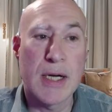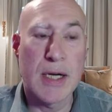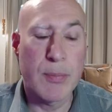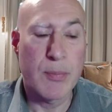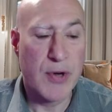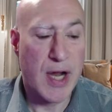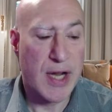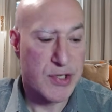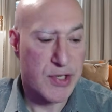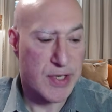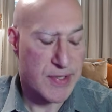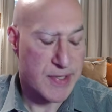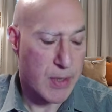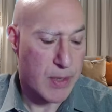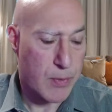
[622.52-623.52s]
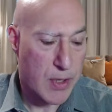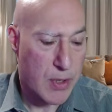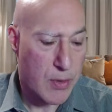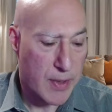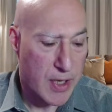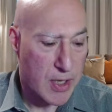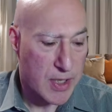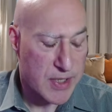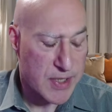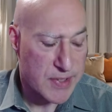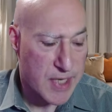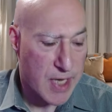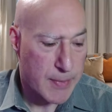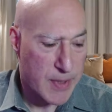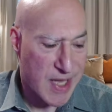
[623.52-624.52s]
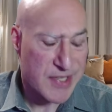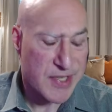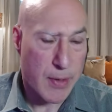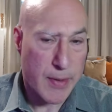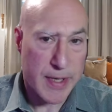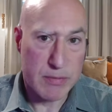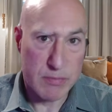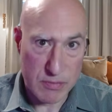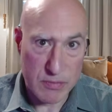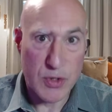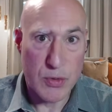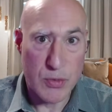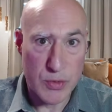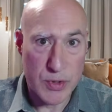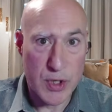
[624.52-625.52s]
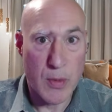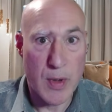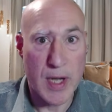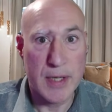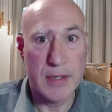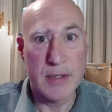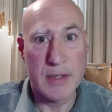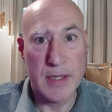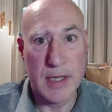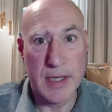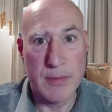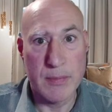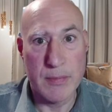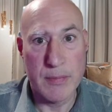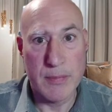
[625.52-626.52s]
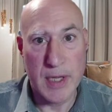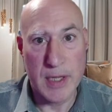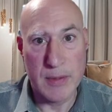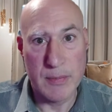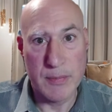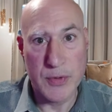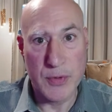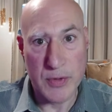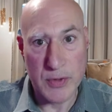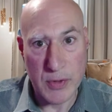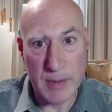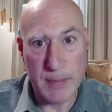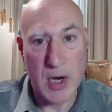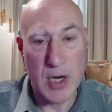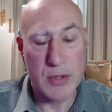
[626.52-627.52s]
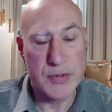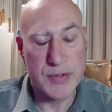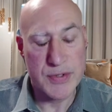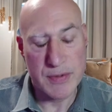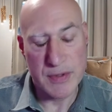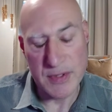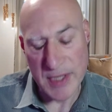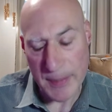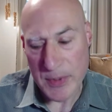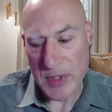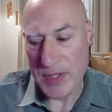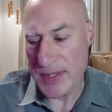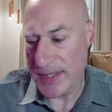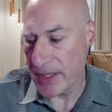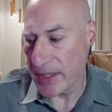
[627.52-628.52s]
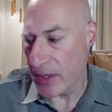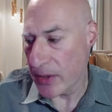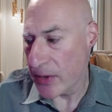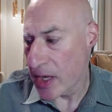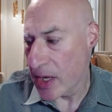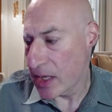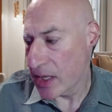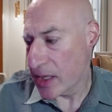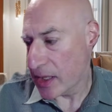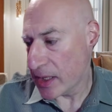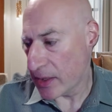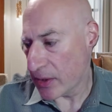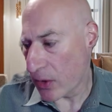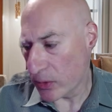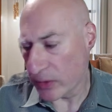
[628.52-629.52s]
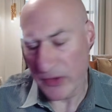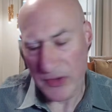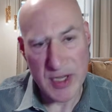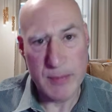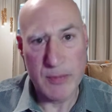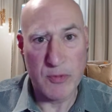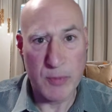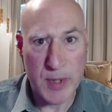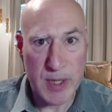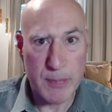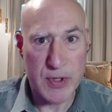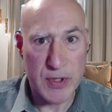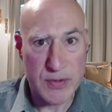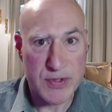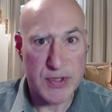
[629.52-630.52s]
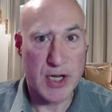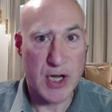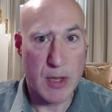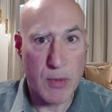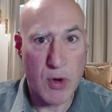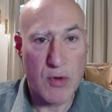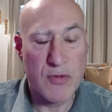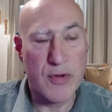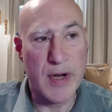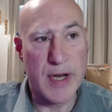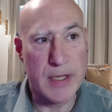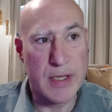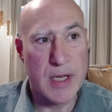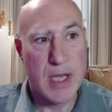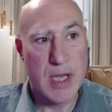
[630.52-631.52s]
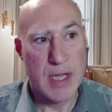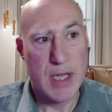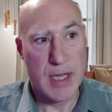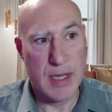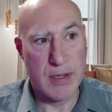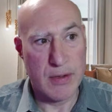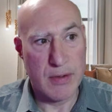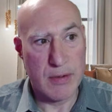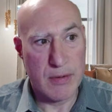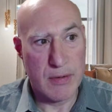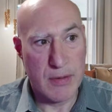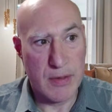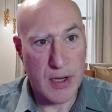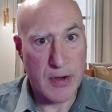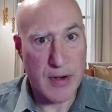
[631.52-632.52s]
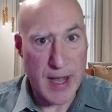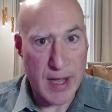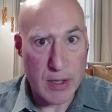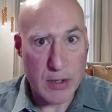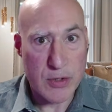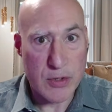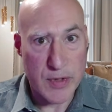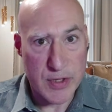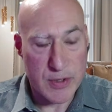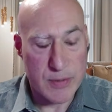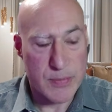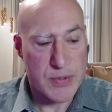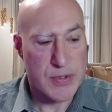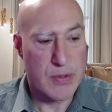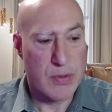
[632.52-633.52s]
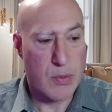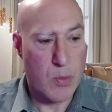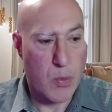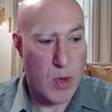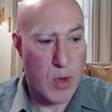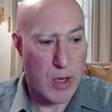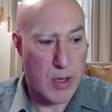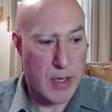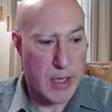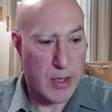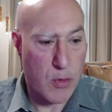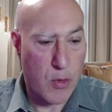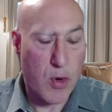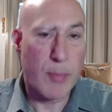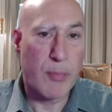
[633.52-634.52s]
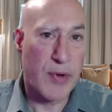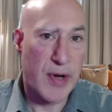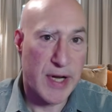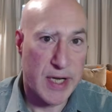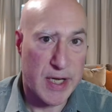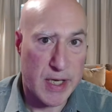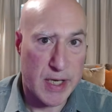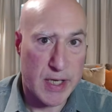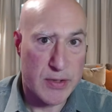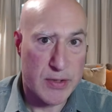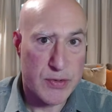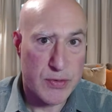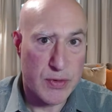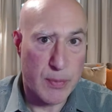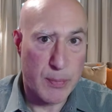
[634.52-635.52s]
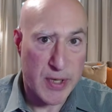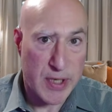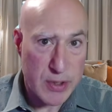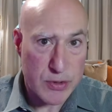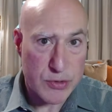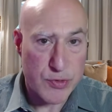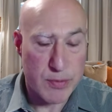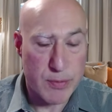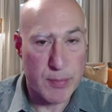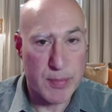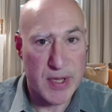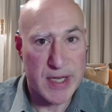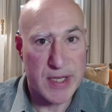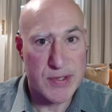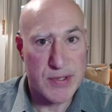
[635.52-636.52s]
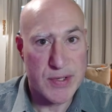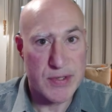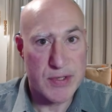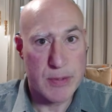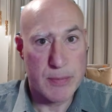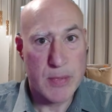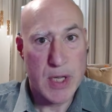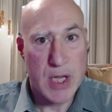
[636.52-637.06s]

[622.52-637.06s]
projects that were going on at the time, and that's how I knew Johan and Bjorn Hodemark, who's the deputy CEO, and a whole team of people who used to come over, and their algorithms were incorporated into the Pinnacle treatment planning system